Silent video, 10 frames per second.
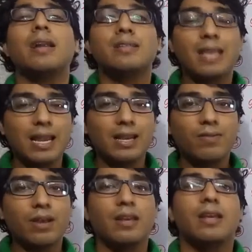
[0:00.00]
and
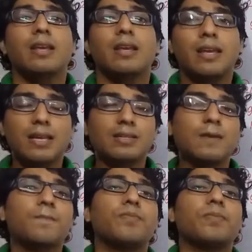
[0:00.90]
second one
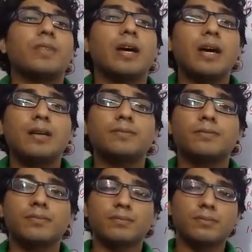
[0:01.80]
is the
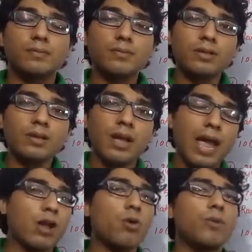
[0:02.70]

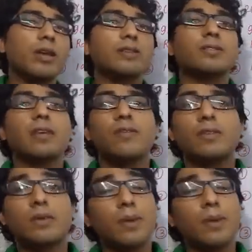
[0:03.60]
accommodation services.